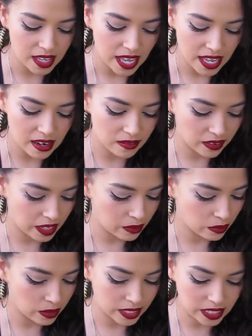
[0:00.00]
And it like
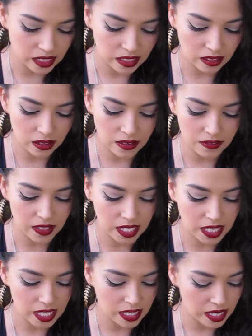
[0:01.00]
ruins the
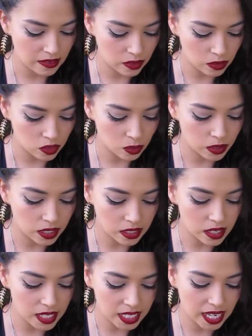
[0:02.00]
graffiti. If you swirl it
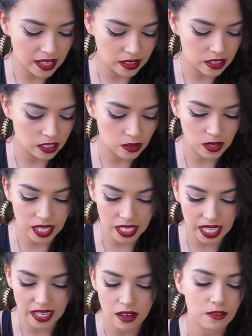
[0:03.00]
all together, you get
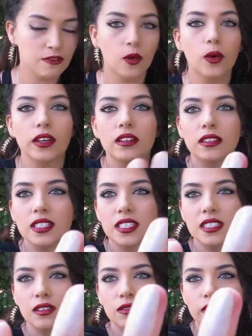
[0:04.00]
like a foiled
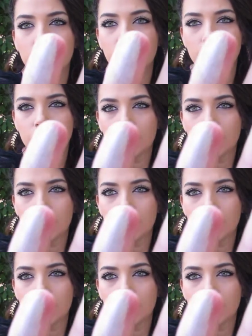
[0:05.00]
silver,